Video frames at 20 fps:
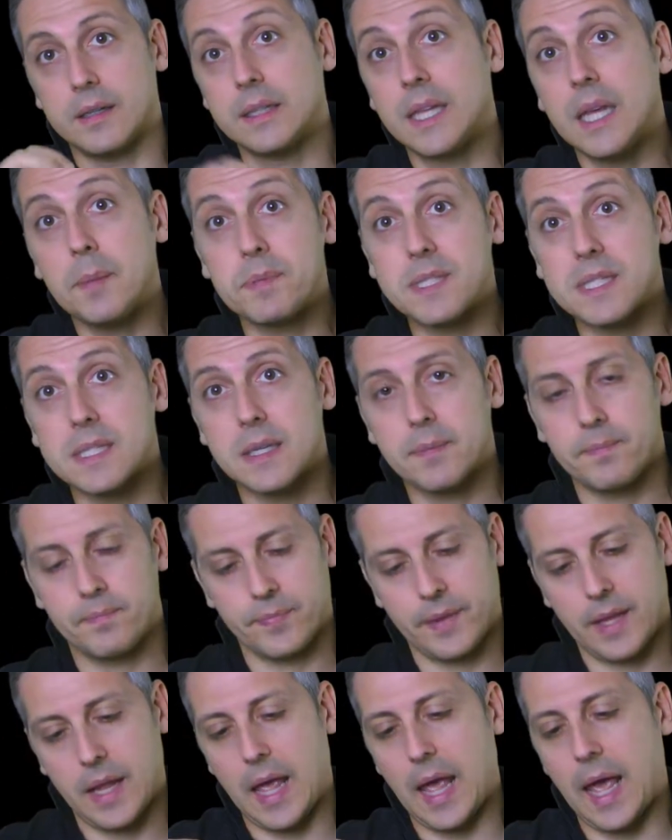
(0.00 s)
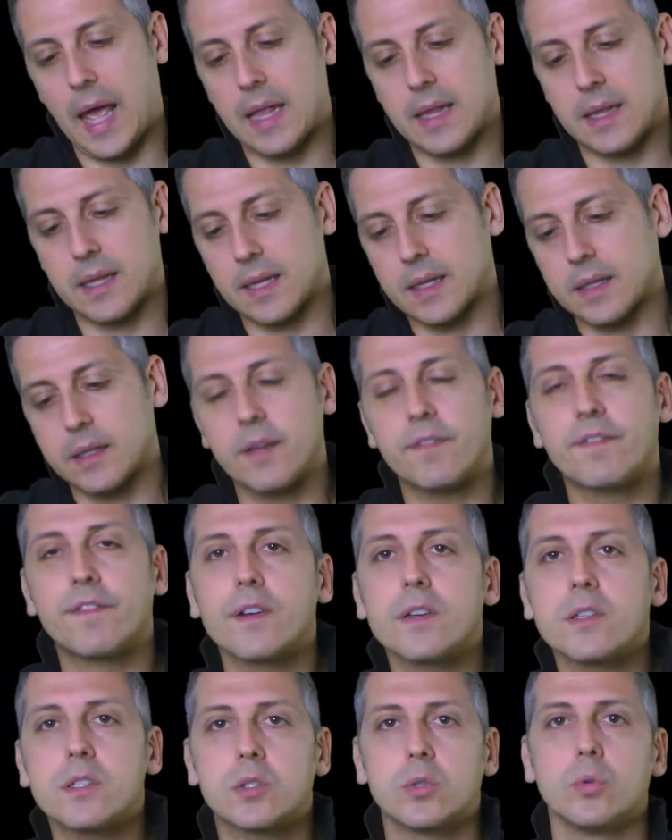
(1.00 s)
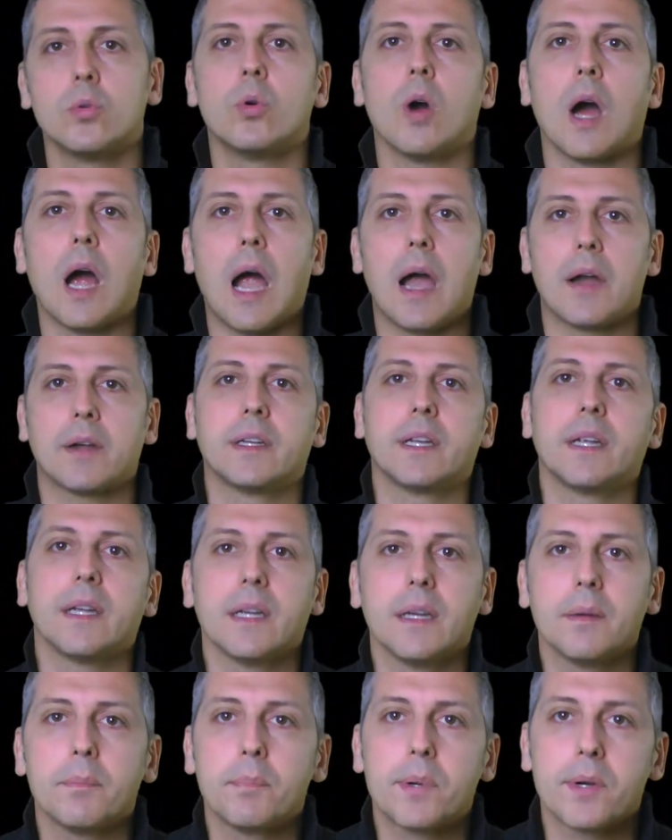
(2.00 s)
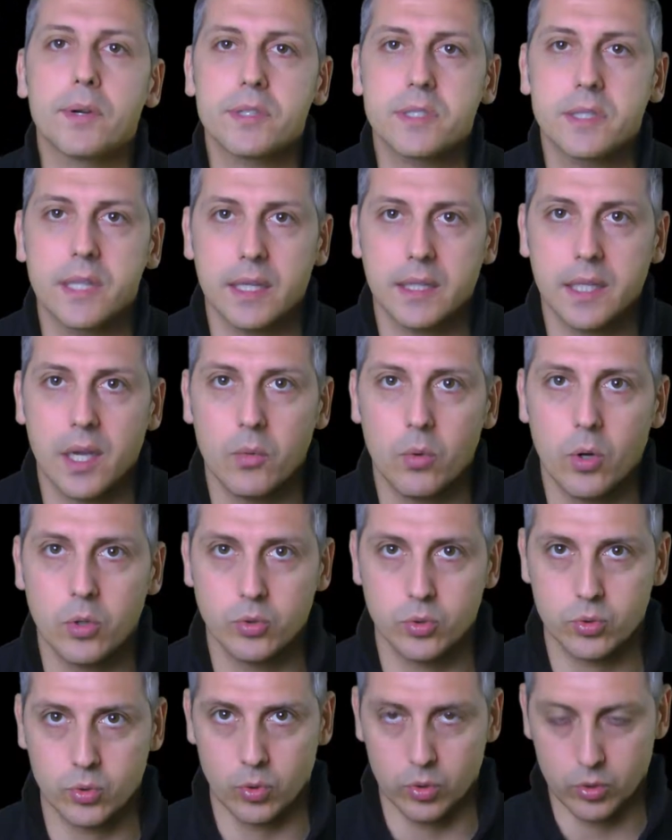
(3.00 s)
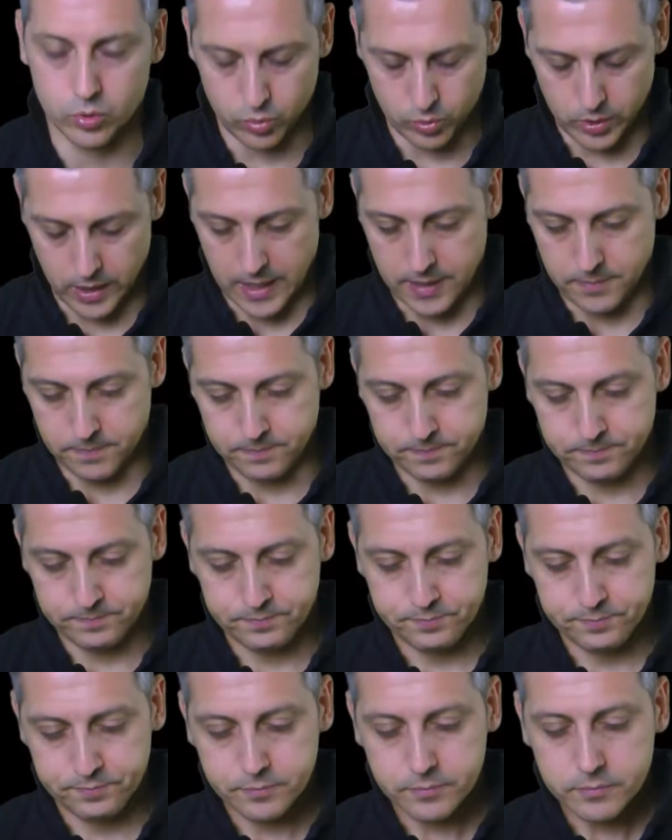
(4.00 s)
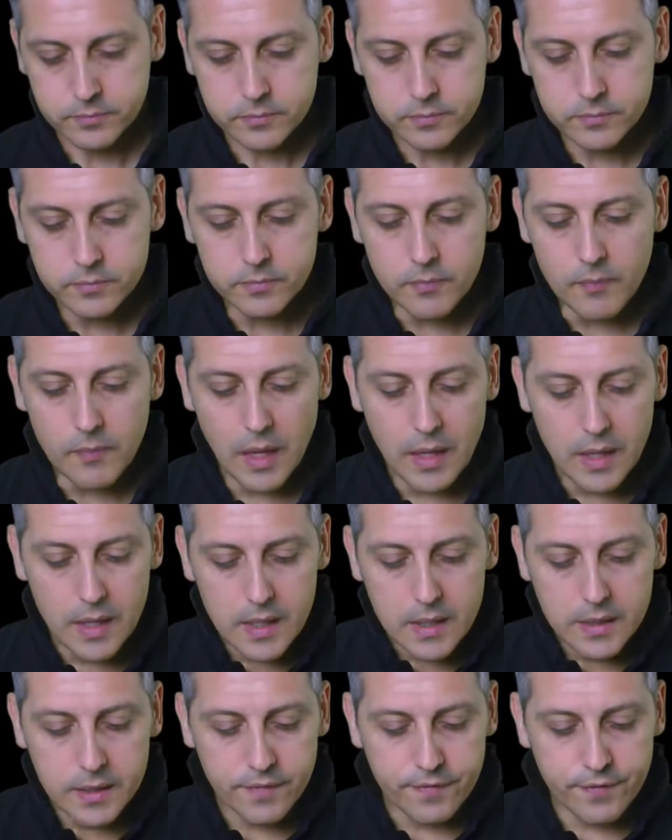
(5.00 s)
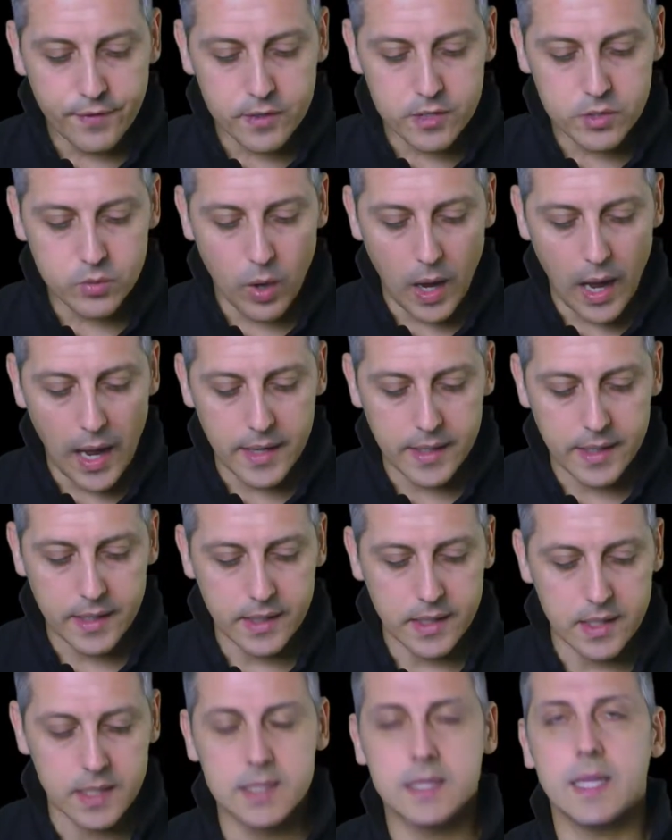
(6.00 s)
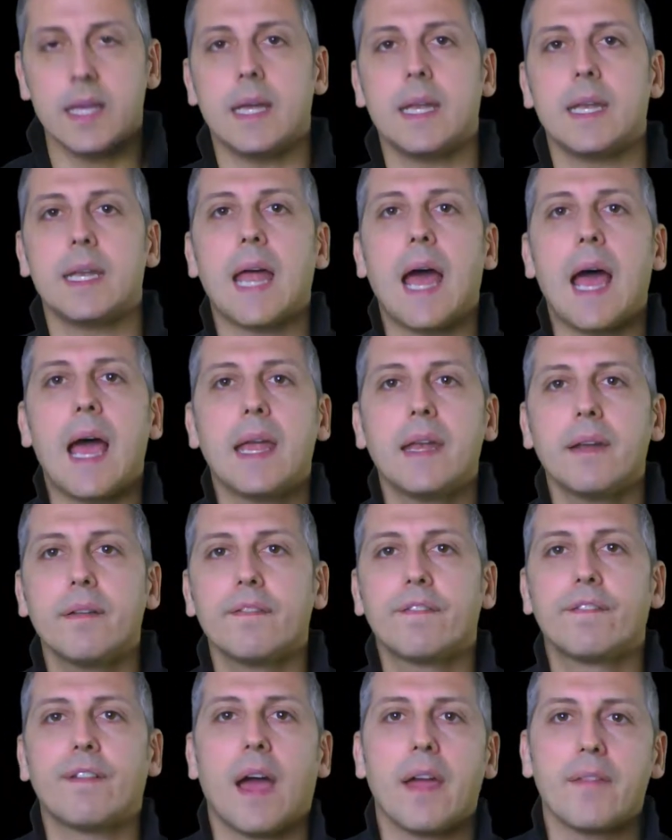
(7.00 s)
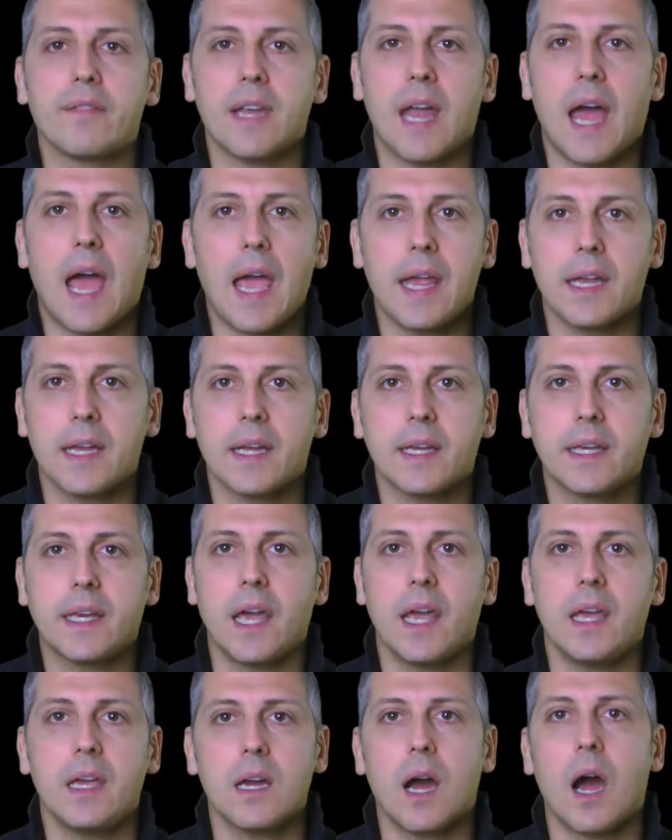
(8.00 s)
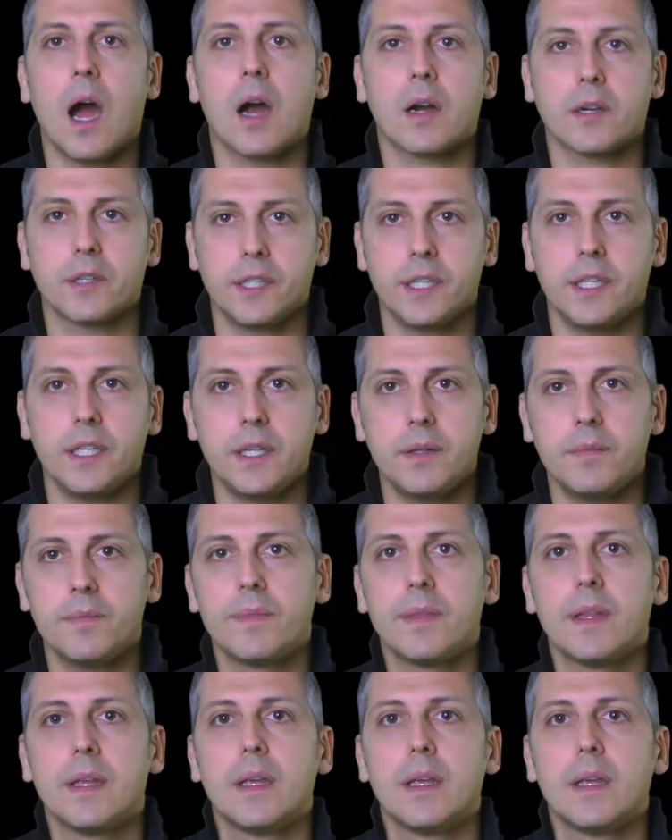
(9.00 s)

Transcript: tips, and the first two are the burrs that I want to talk today. The first one is the 959 KRD